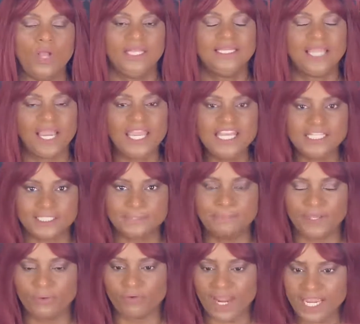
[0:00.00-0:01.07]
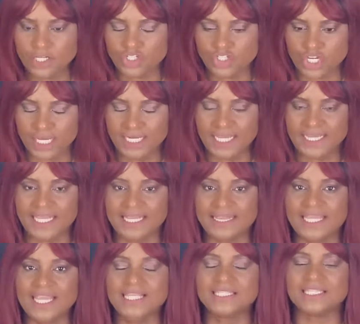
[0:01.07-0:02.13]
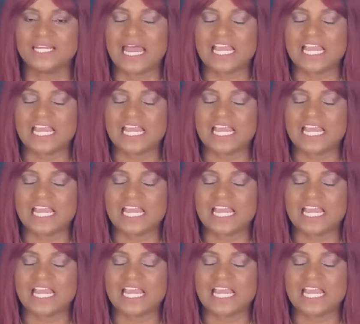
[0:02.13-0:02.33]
the inspiration and the things that